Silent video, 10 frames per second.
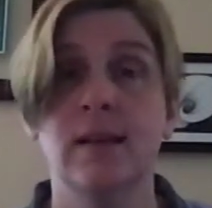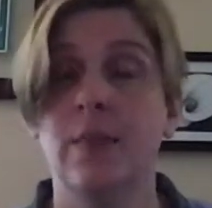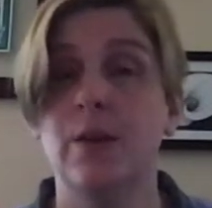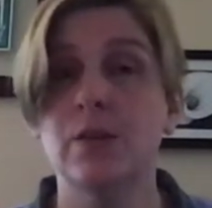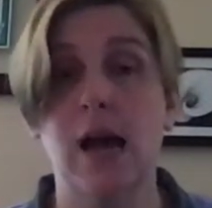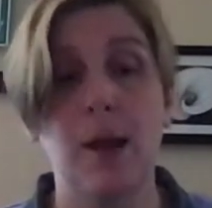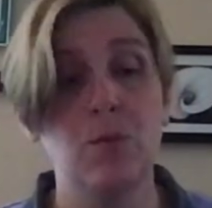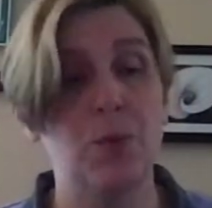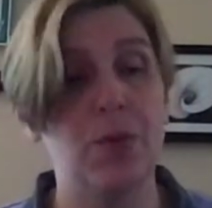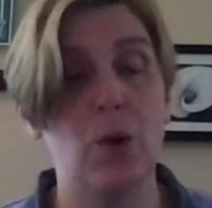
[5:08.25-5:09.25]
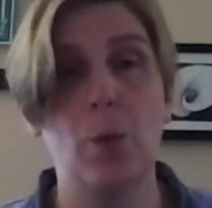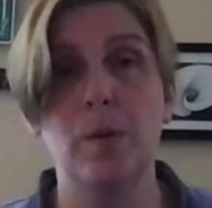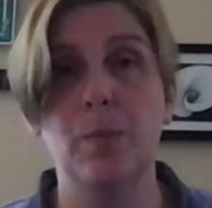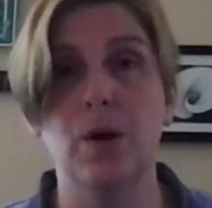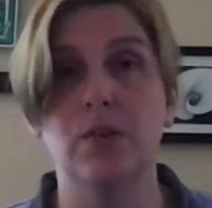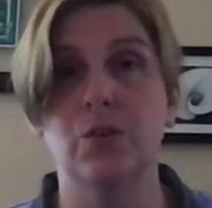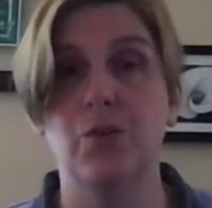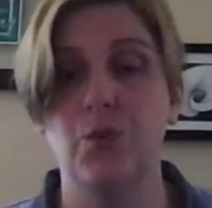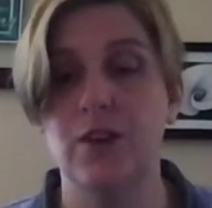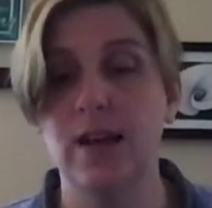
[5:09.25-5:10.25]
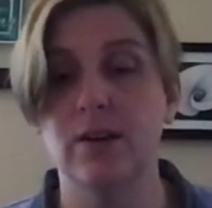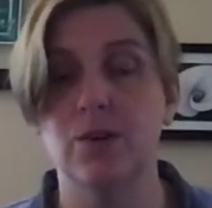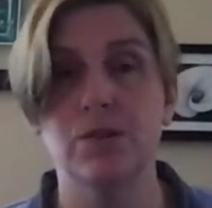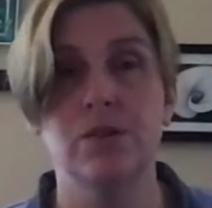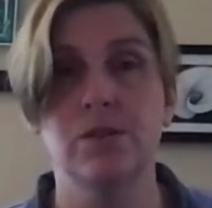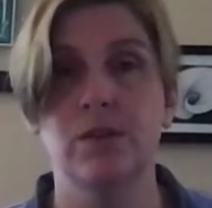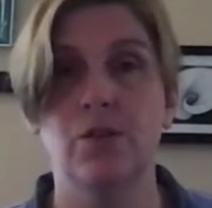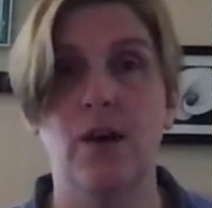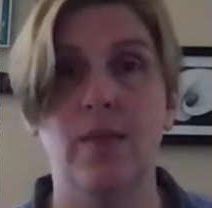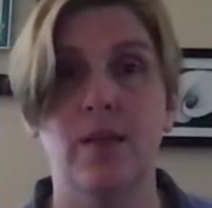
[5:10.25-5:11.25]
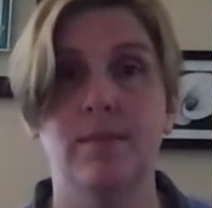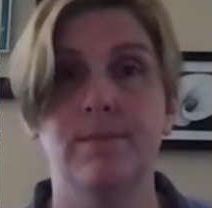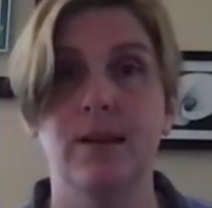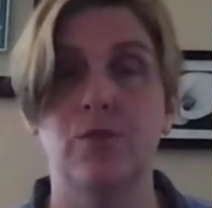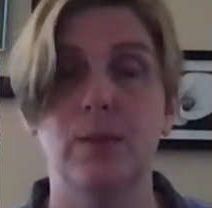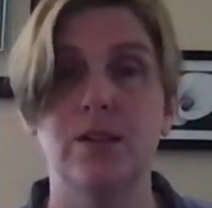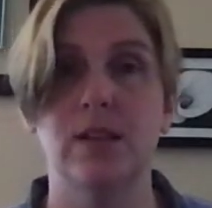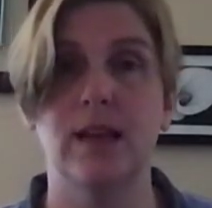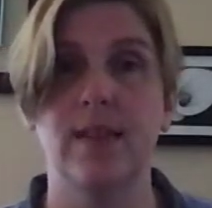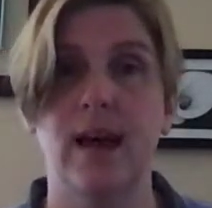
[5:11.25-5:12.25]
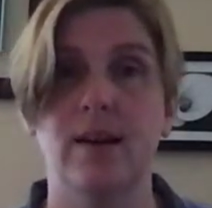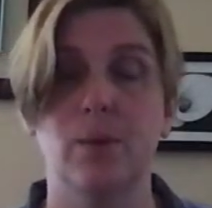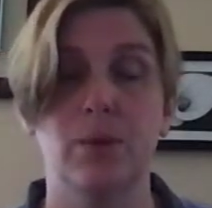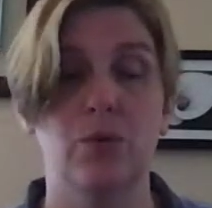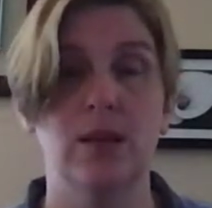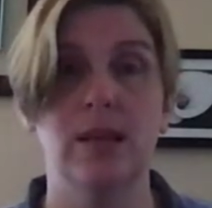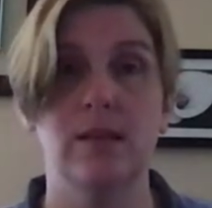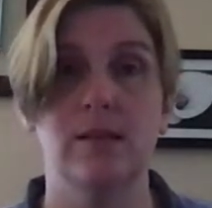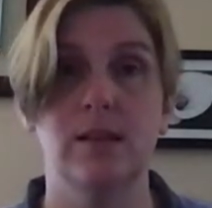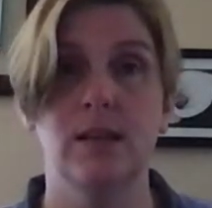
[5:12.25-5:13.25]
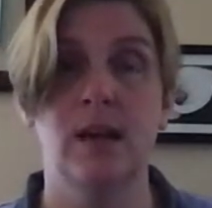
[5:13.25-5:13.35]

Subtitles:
They're timed, but they're open book. So if you've taken notes, you'll find the information like that, and it'll be really easy.